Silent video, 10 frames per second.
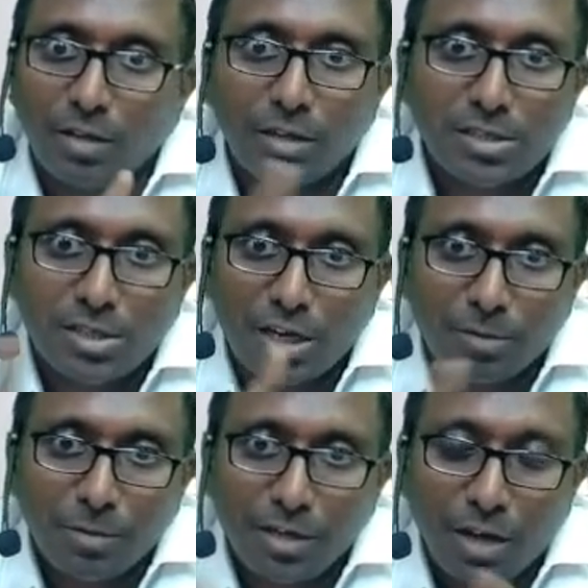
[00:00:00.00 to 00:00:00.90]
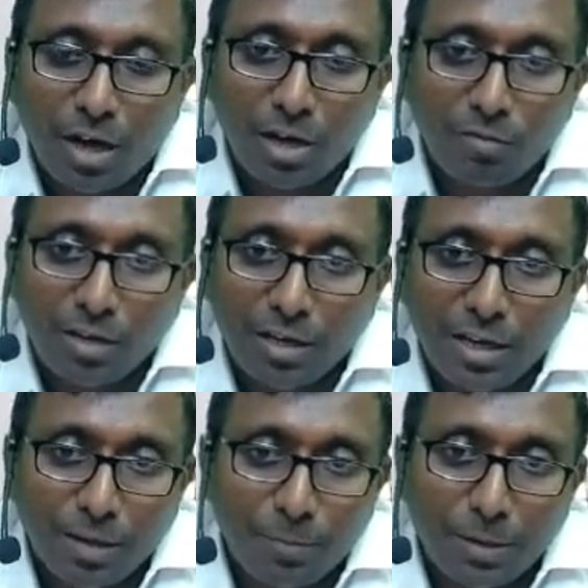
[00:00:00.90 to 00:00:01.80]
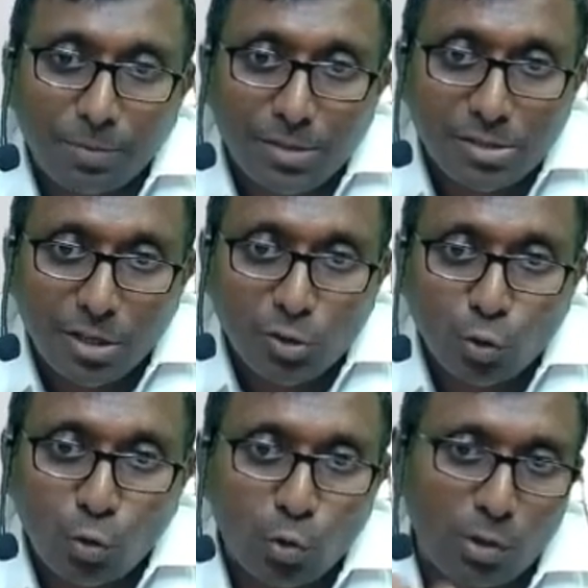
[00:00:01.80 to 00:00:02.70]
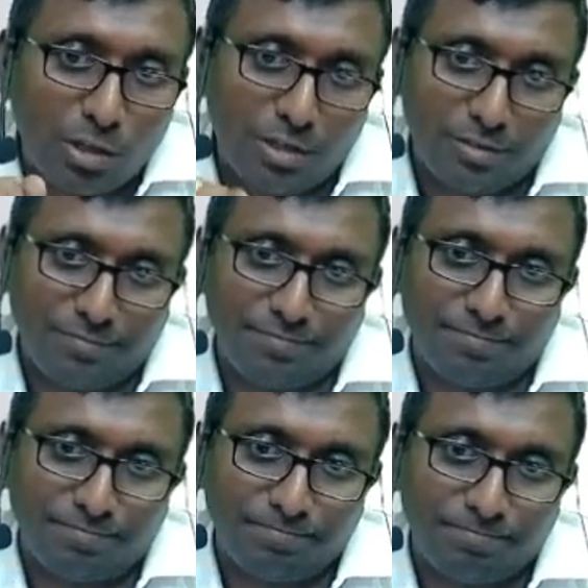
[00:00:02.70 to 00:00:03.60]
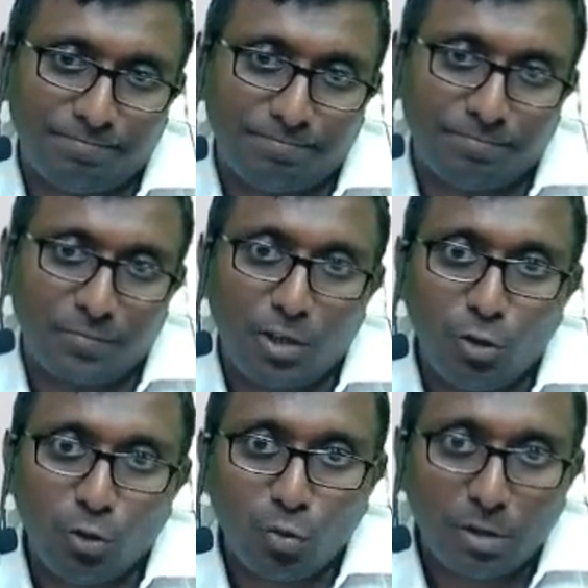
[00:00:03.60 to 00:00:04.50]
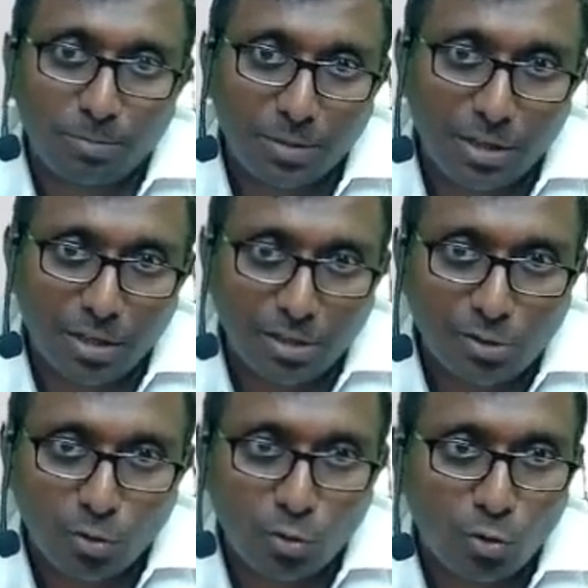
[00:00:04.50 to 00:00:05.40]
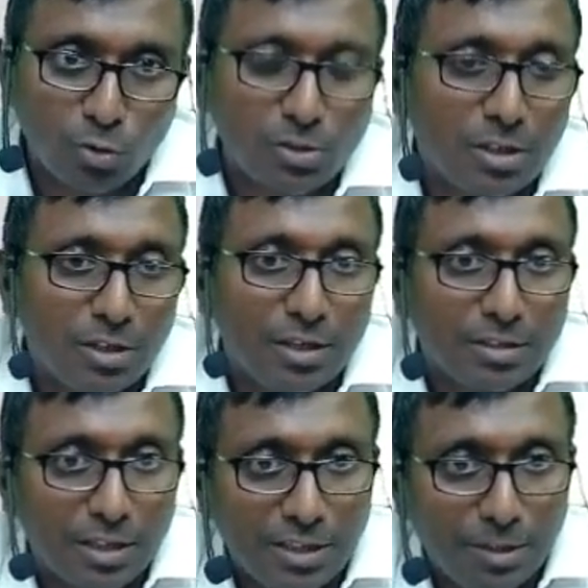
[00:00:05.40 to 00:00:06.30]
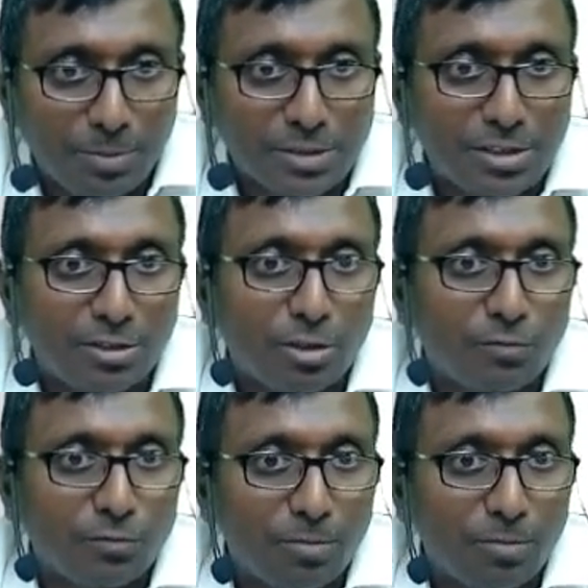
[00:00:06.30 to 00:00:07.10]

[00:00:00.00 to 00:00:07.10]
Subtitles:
Does not mean all 1 lakh papers are sold. Hindu company also knows 30% of the